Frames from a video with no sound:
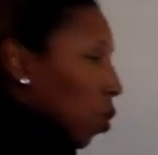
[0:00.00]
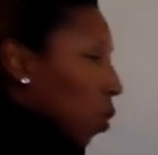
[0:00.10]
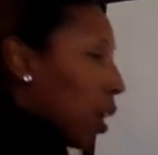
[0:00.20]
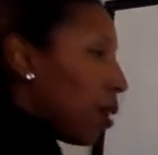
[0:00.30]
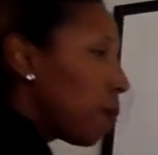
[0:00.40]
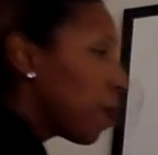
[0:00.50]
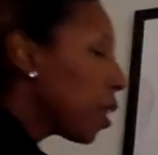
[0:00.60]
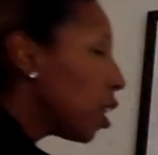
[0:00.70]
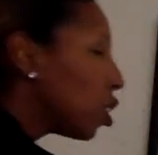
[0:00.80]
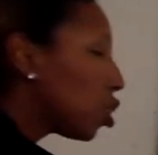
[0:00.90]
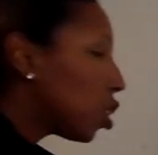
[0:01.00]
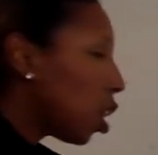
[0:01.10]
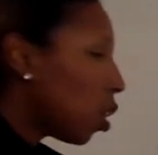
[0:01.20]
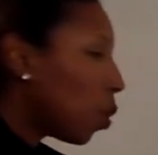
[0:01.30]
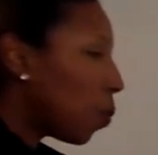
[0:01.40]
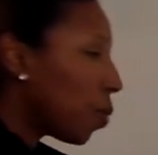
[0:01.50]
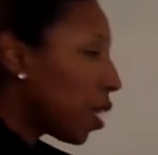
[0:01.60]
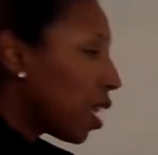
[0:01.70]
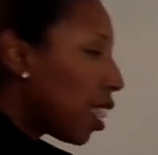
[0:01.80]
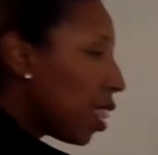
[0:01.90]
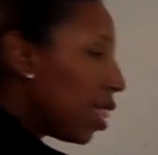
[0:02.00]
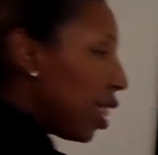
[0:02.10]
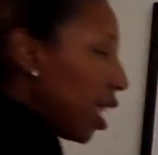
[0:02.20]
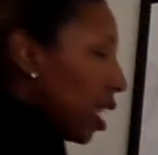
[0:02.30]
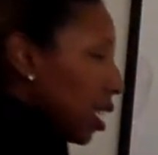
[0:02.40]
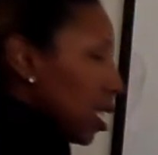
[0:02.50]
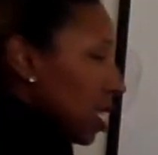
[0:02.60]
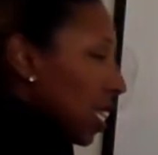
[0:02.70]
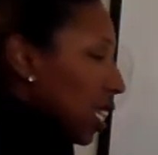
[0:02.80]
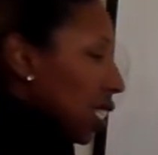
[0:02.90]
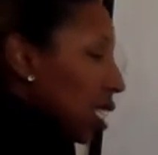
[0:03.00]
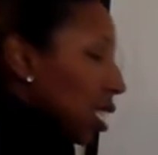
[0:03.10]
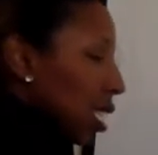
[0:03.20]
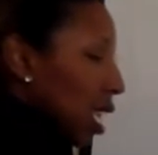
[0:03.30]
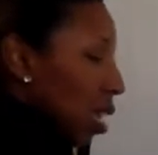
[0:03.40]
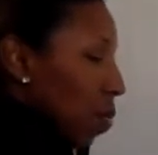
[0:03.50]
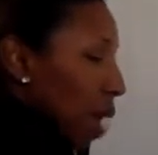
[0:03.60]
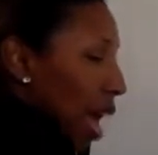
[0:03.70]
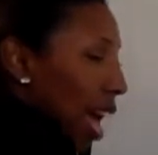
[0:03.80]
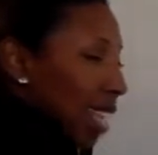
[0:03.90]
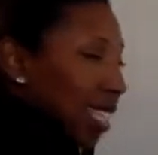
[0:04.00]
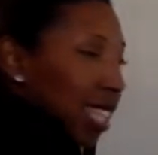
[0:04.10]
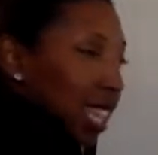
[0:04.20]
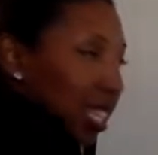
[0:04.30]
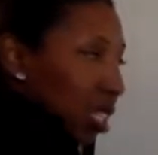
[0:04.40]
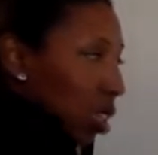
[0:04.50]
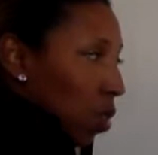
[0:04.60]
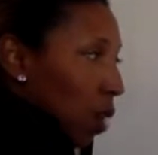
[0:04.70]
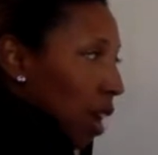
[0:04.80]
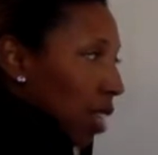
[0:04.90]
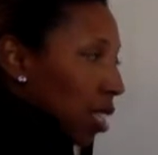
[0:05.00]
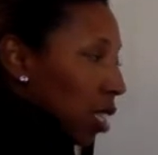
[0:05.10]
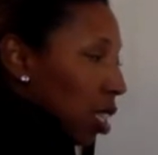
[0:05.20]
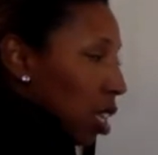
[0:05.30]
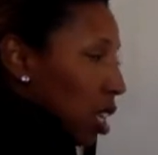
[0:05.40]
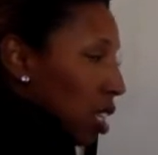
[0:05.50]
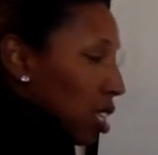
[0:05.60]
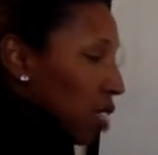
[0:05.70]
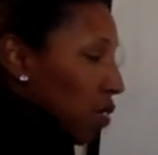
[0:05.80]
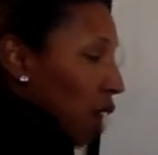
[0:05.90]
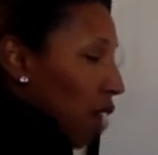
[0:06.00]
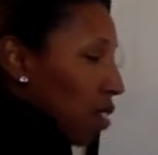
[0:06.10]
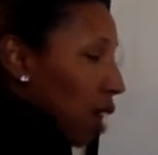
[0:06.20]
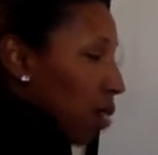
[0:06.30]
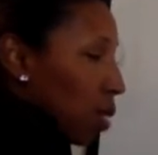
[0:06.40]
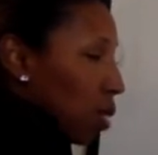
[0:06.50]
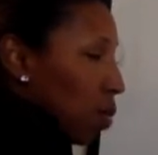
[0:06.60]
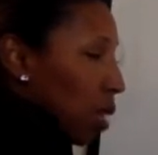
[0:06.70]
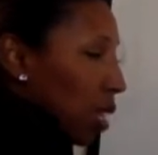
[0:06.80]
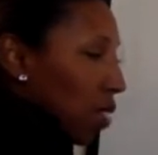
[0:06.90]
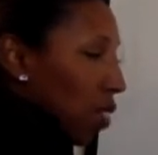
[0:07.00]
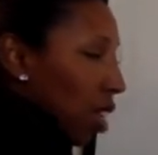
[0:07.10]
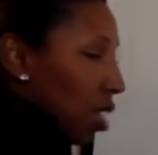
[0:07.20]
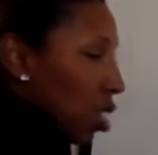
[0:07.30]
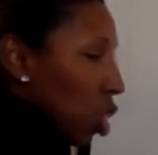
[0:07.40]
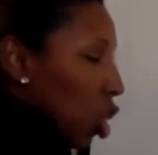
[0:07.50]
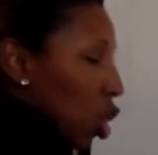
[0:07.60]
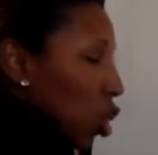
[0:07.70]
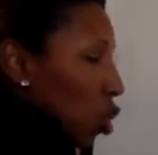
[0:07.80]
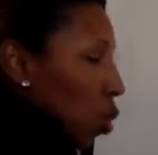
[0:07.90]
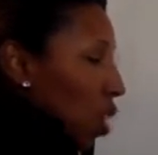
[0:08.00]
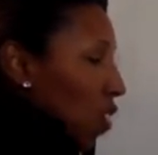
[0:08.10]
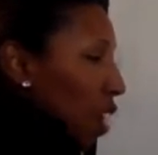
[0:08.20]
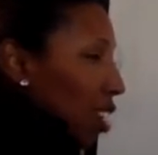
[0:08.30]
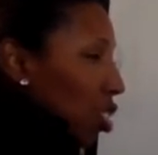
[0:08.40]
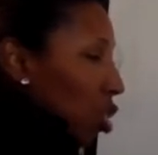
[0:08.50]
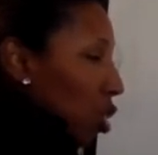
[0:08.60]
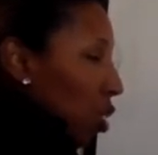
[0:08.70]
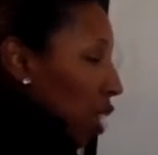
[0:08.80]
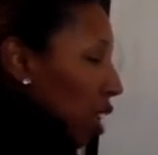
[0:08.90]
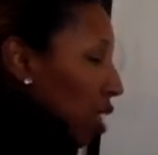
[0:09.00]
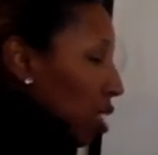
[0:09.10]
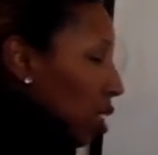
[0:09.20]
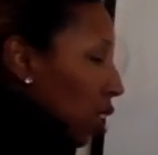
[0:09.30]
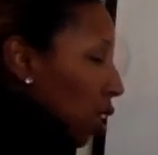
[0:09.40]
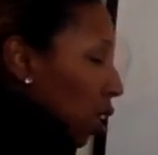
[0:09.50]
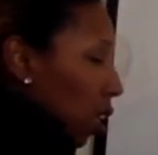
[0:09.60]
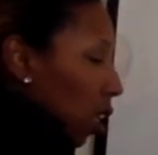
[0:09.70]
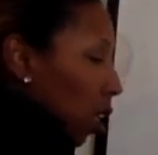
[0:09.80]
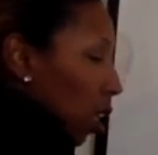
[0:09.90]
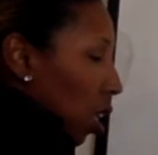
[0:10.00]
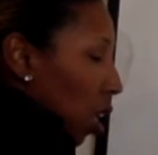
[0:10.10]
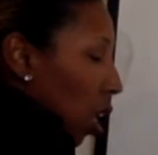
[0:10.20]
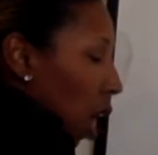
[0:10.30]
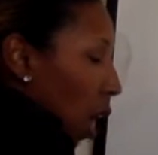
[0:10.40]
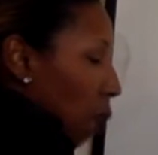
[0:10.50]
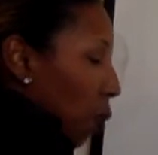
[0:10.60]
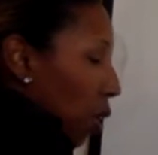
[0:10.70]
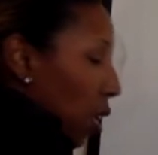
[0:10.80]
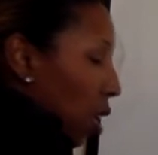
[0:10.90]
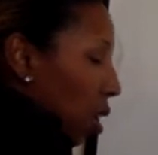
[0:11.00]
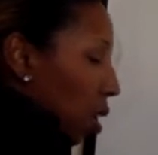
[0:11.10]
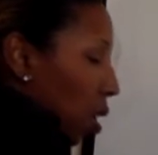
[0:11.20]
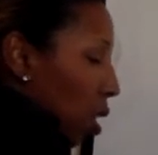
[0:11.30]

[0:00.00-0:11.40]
right? So, this is the same as this, correct? Because it's 5 times as many of this. So, if I took this, I put it here.